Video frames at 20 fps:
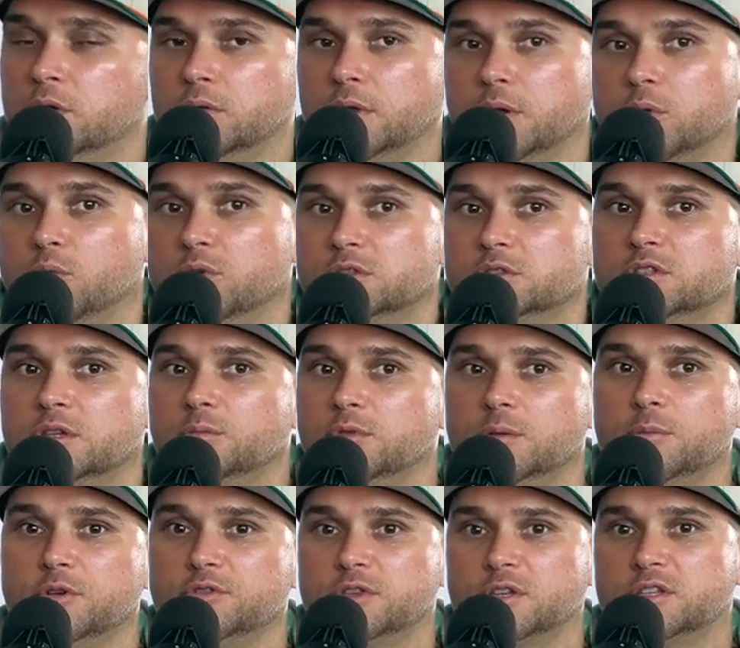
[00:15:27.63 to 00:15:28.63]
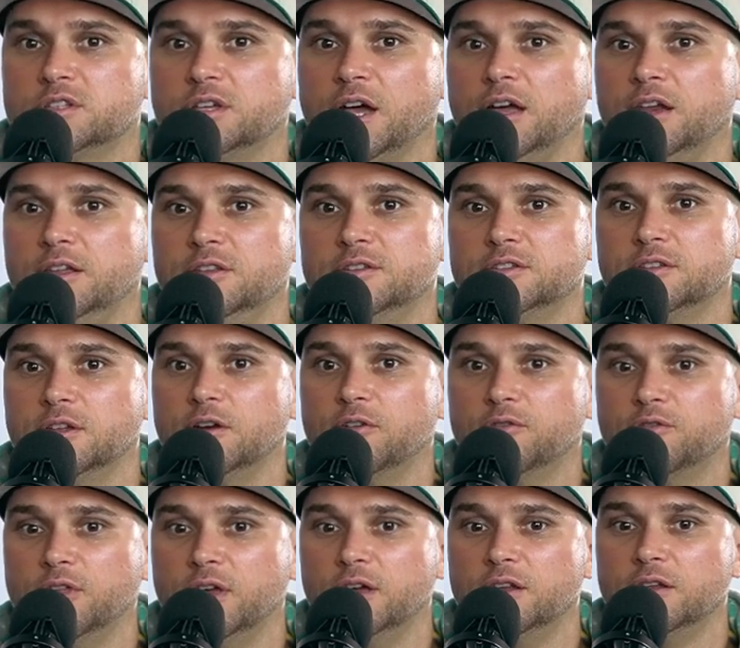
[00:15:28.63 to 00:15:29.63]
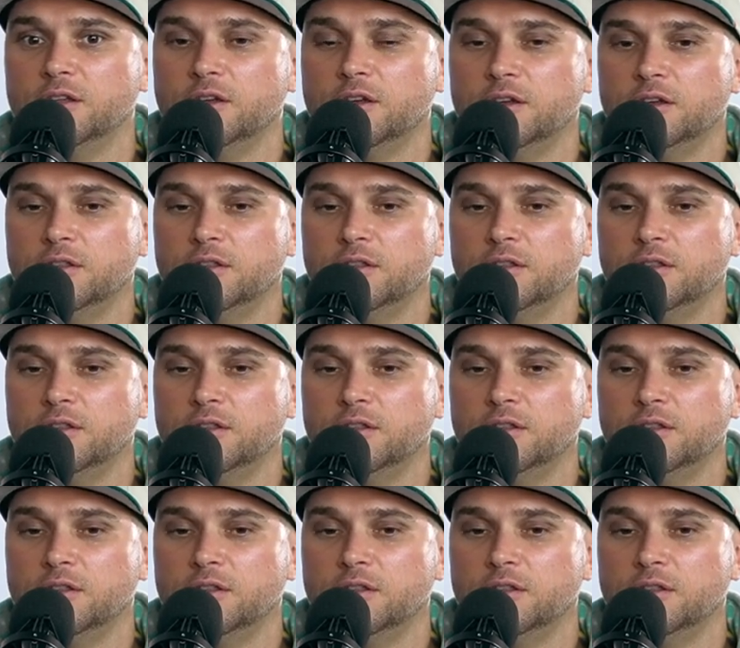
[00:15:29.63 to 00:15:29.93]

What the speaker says: Like, what's some of the most exciting stuff that